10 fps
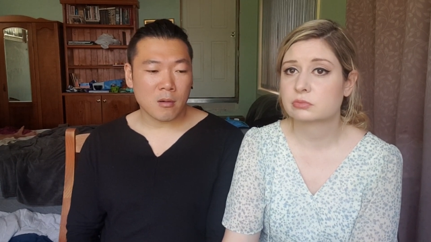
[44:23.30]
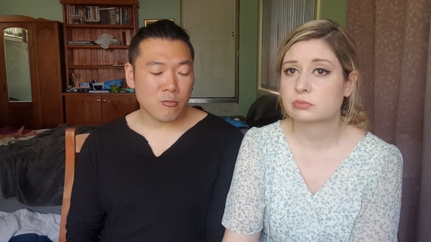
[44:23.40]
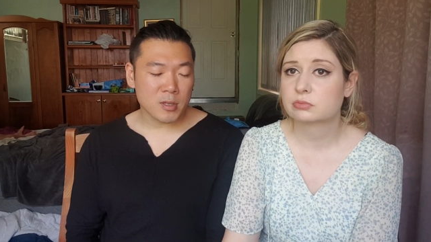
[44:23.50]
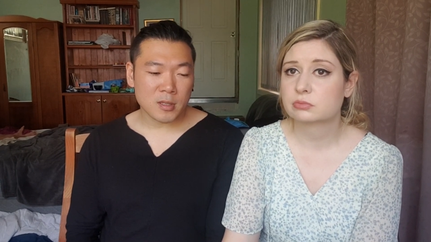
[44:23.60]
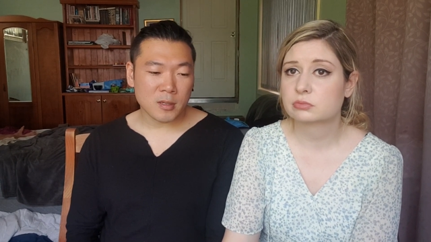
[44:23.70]

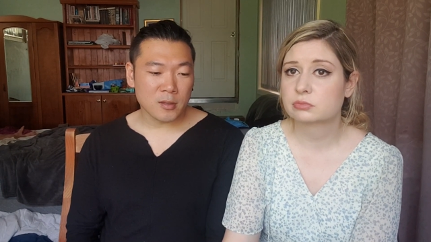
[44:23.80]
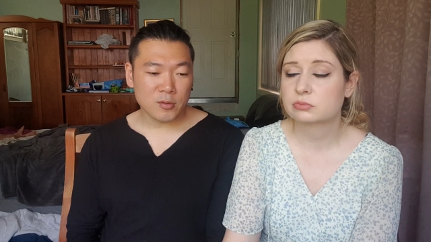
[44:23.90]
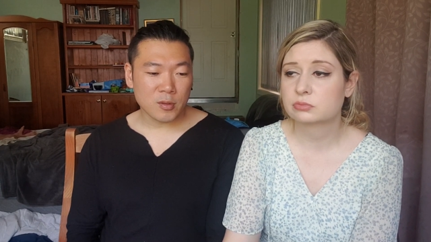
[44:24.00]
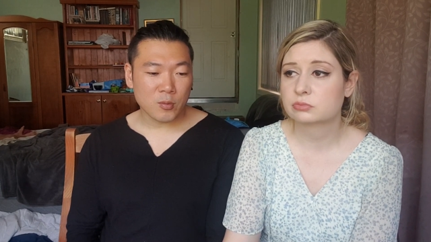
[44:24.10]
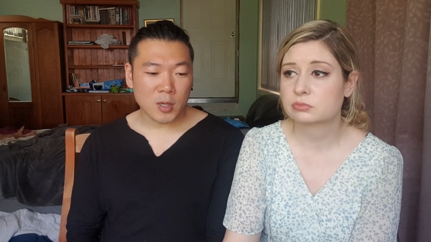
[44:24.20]
Speaker 1: rich
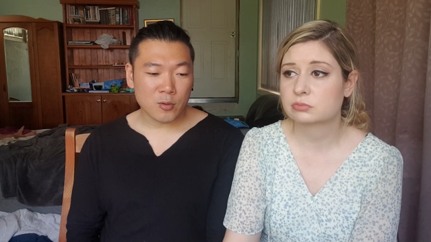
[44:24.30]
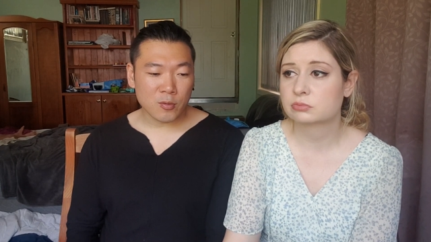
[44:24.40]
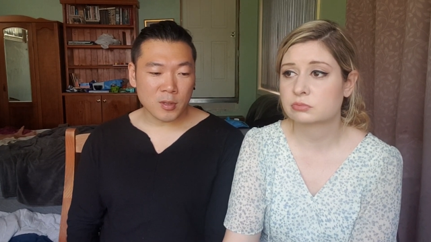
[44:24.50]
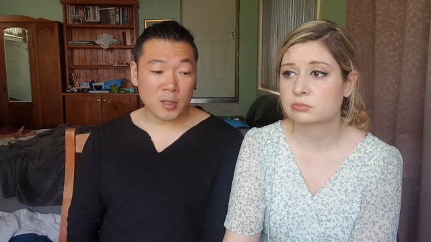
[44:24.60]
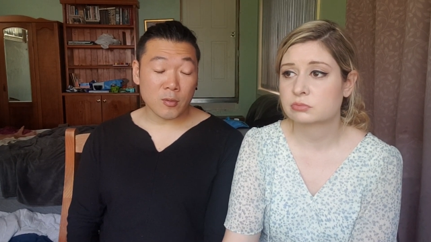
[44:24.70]
country, why
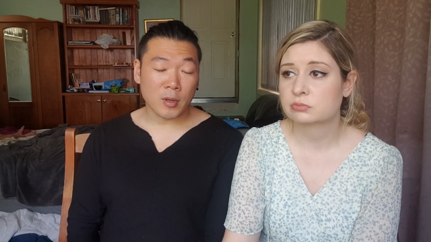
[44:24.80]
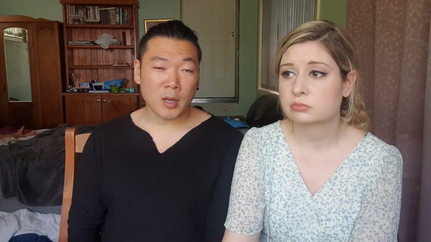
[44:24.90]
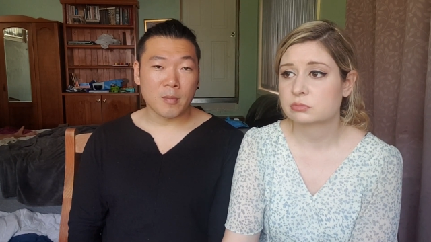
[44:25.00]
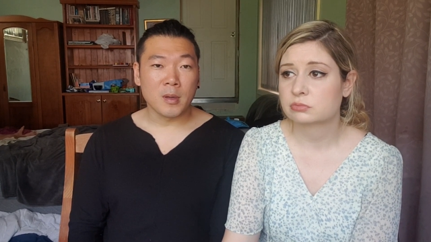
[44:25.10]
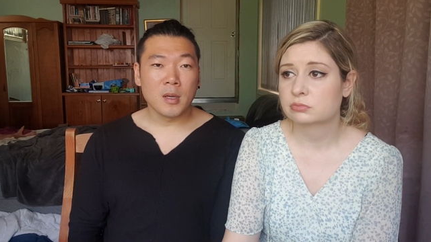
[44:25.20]
do we need to
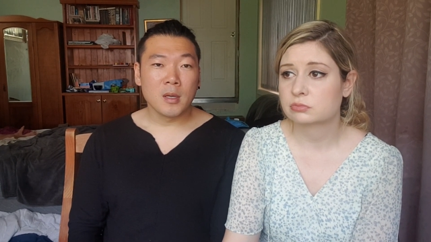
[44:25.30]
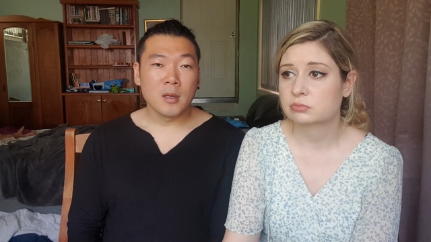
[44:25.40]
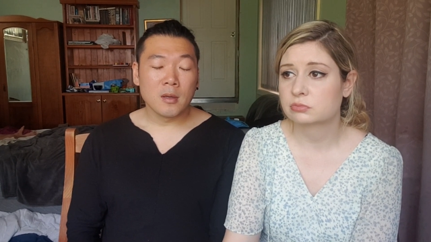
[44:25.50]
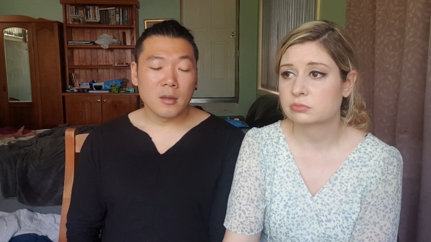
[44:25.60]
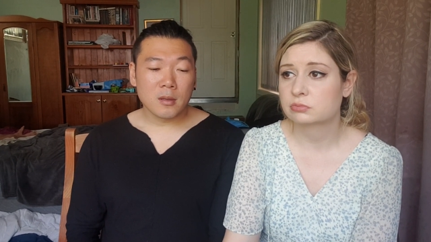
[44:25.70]
help?
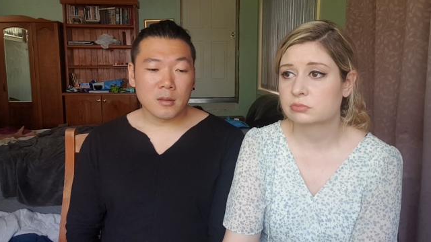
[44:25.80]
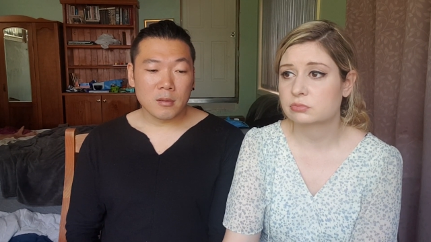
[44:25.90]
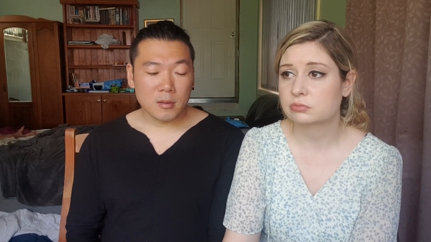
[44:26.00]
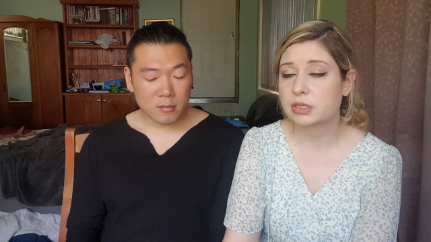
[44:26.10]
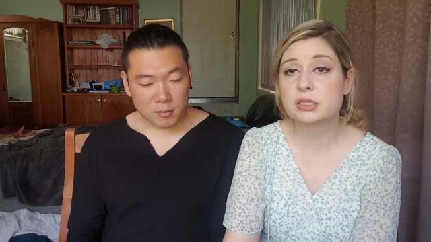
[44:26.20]

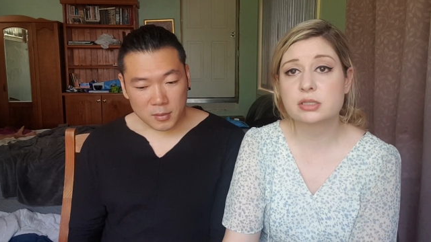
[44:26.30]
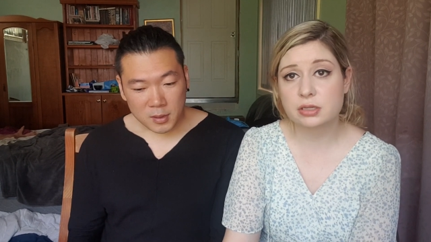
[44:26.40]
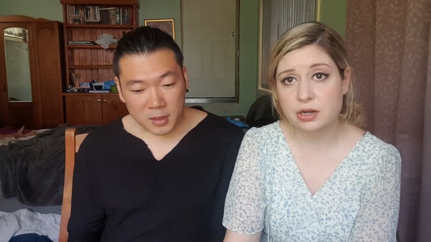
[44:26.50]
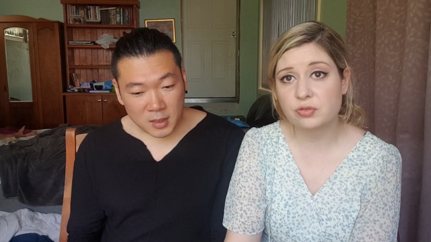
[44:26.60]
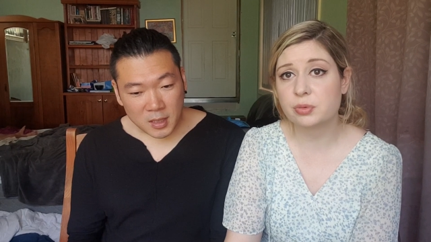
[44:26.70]
Because of
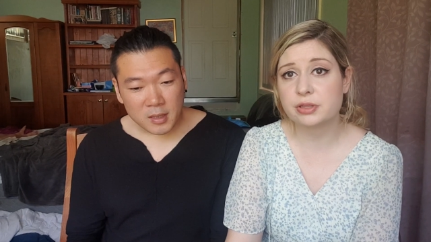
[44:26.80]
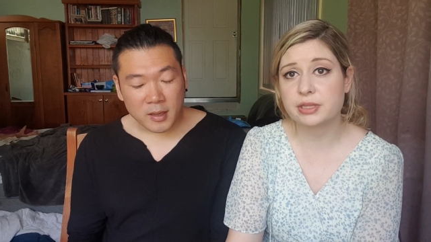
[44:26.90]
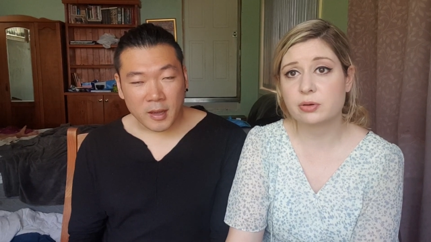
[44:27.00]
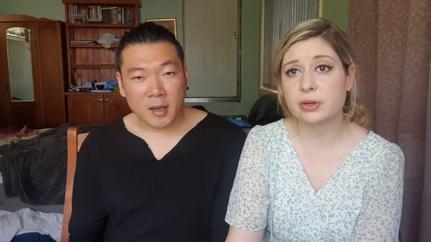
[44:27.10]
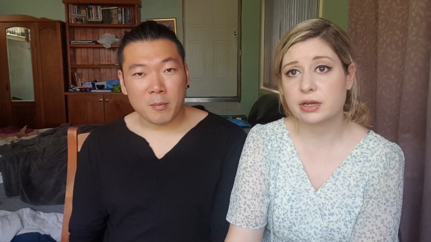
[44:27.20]
the government
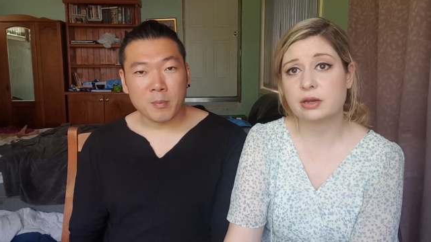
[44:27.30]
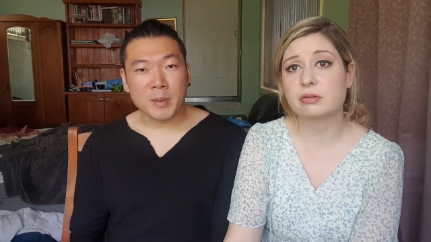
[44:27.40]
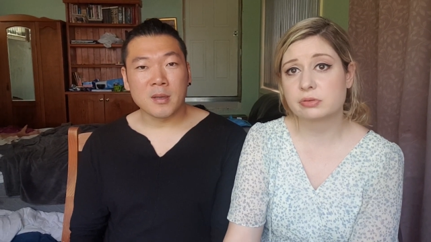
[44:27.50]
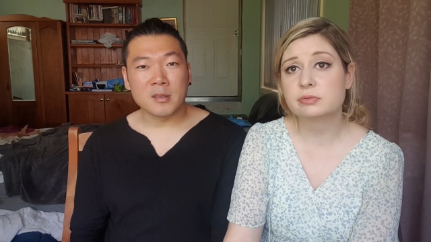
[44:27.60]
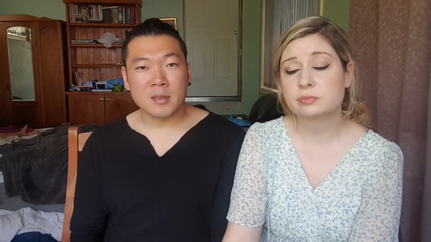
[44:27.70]
that we have.
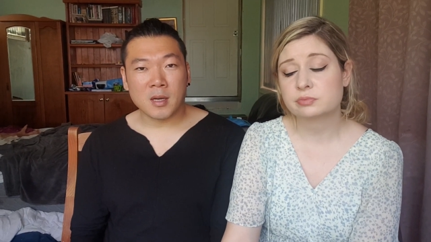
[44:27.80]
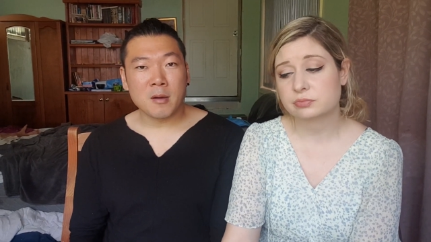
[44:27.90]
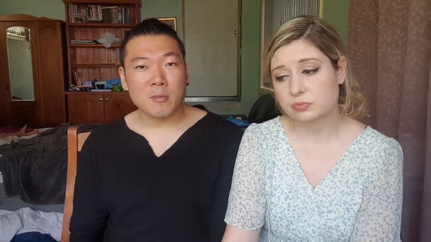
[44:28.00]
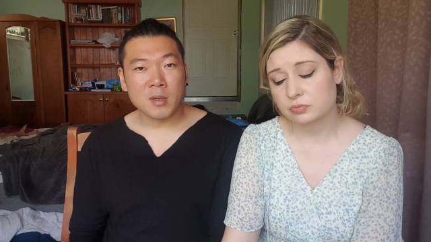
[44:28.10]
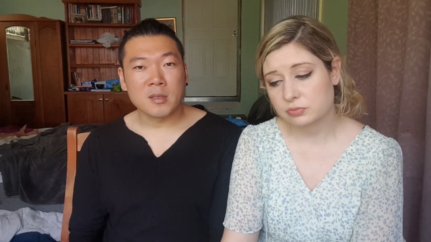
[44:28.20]
Because the
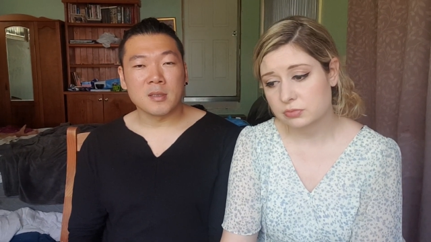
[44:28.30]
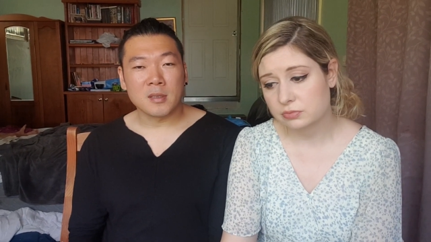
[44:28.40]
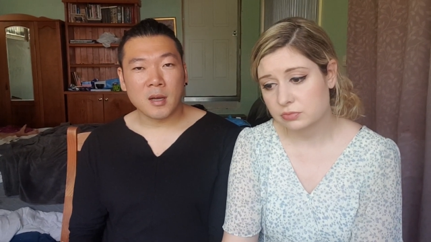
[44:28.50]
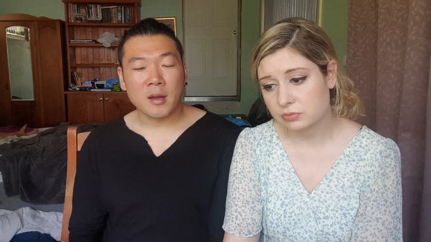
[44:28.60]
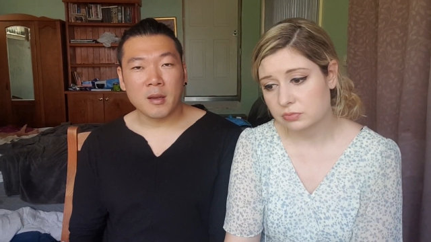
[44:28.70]
government is
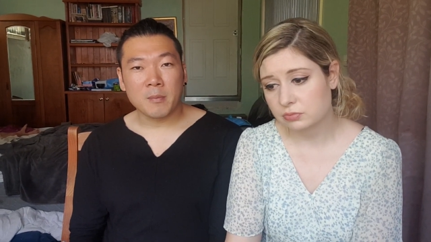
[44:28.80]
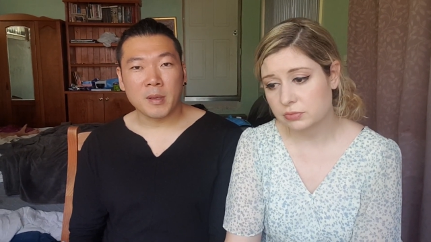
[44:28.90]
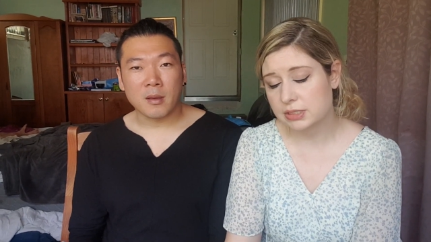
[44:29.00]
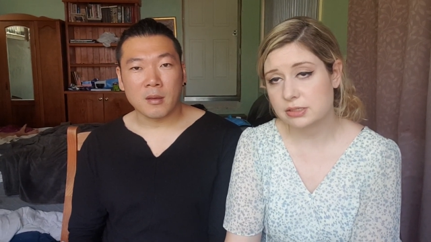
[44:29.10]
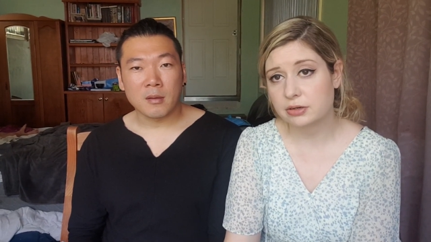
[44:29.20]
not
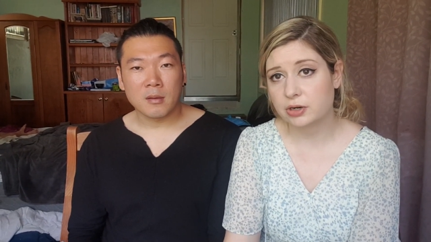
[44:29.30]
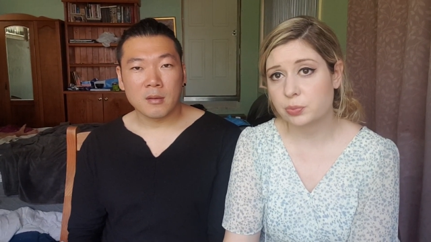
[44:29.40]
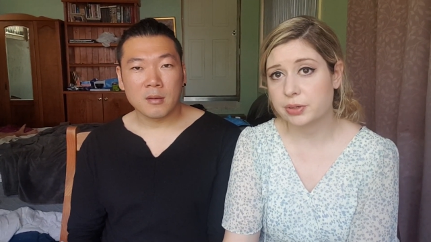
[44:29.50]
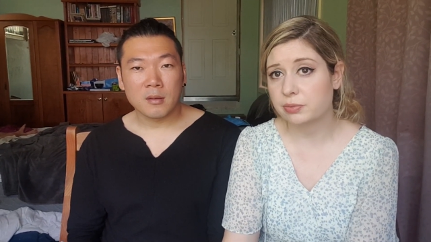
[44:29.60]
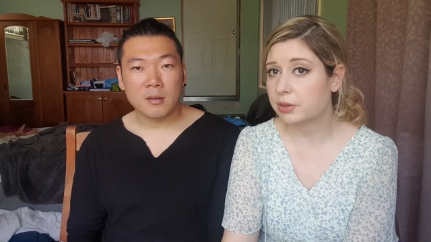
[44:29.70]
helping.
Speaker 2: It's not
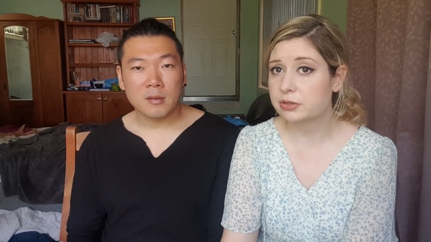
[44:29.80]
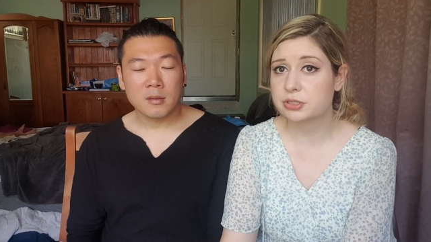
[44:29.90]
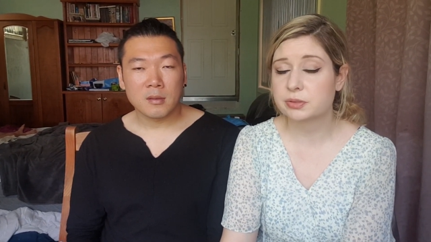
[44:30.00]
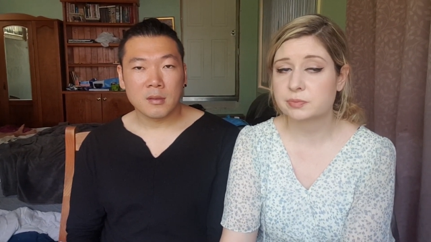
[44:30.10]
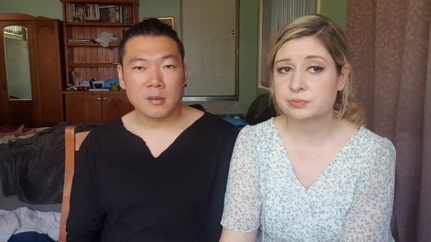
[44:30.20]
helping
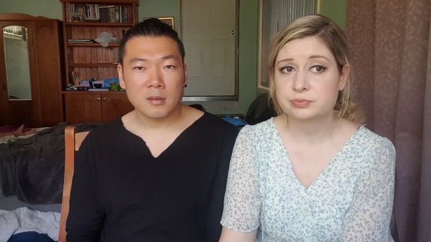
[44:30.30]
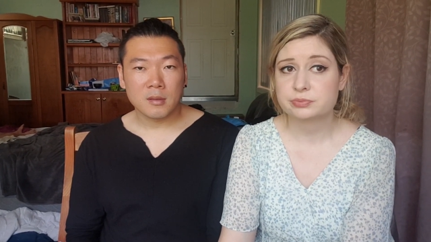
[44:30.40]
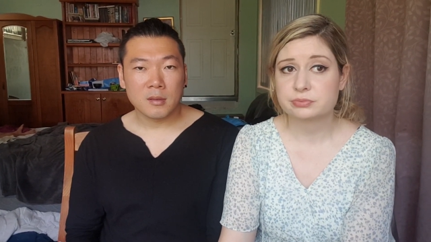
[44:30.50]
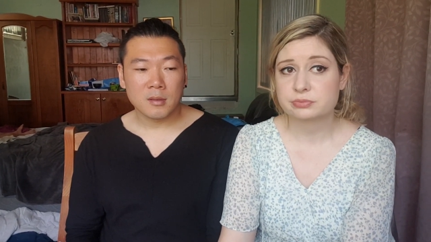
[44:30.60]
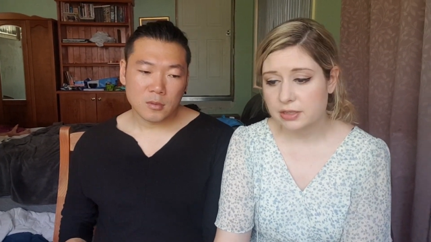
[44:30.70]
Speaker 1: much.
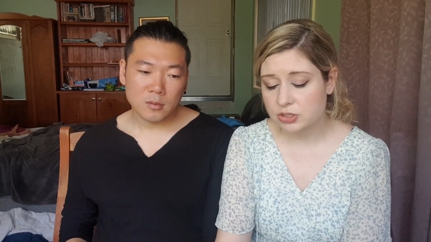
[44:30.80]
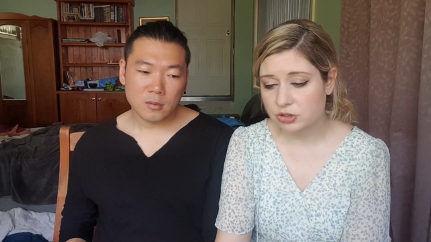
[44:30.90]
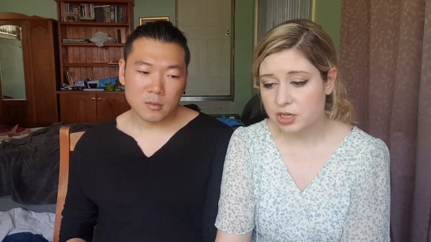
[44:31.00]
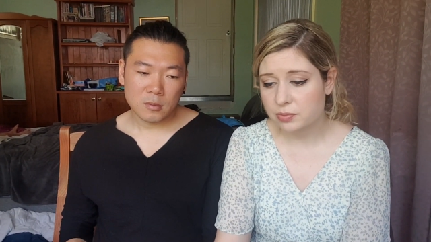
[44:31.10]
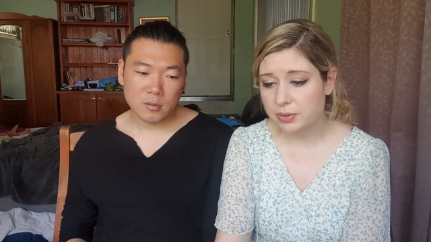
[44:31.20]
Speaker 2: They're talking